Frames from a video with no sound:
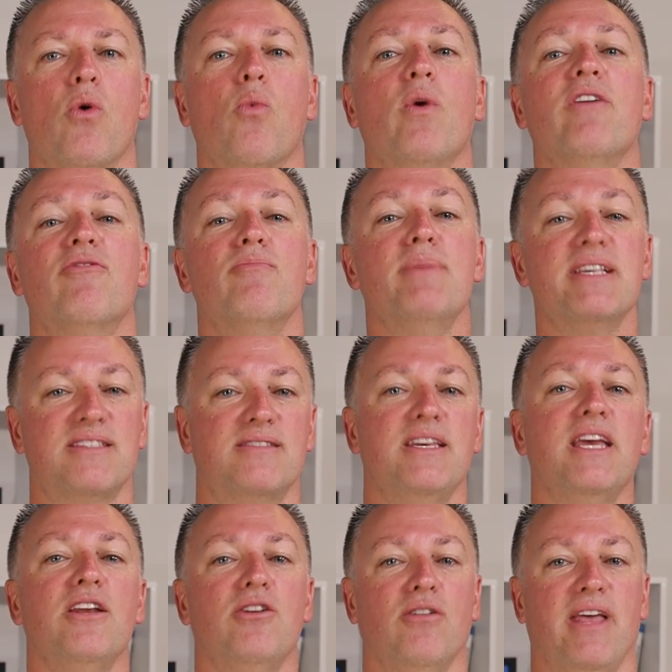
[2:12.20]
we've missed
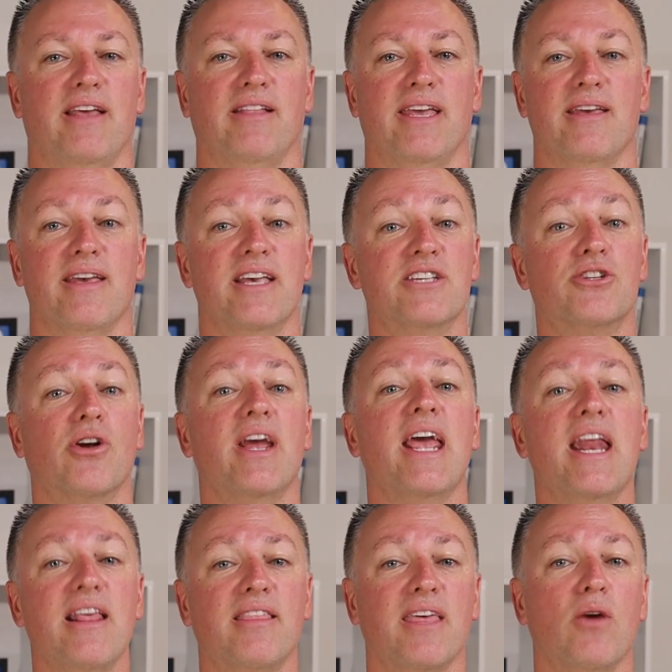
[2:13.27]
seeing you lately. Is there
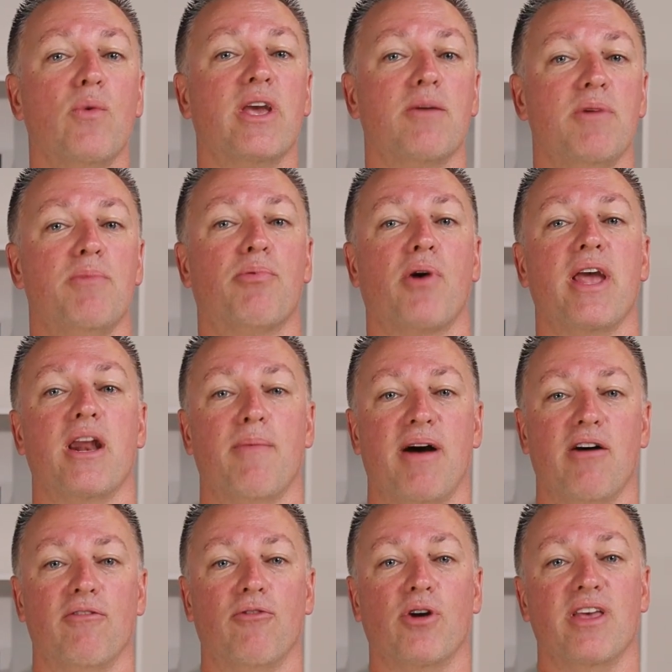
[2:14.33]
anything we can be praying
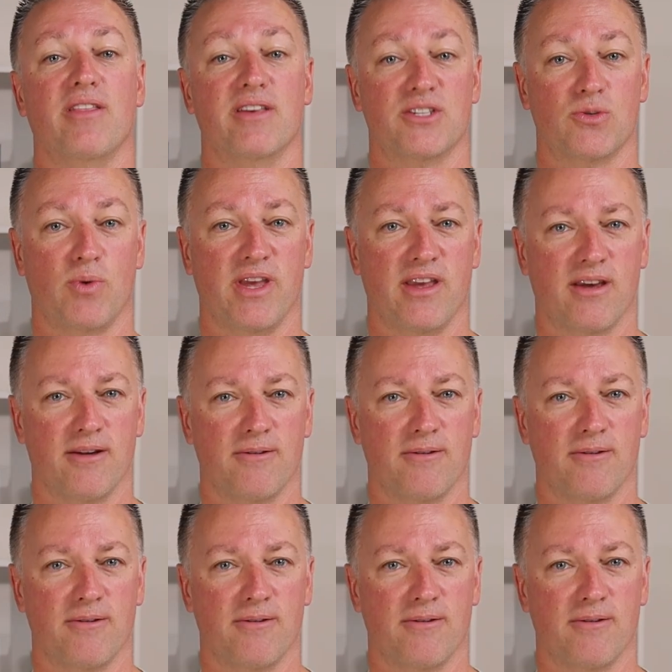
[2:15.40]
about for you this week?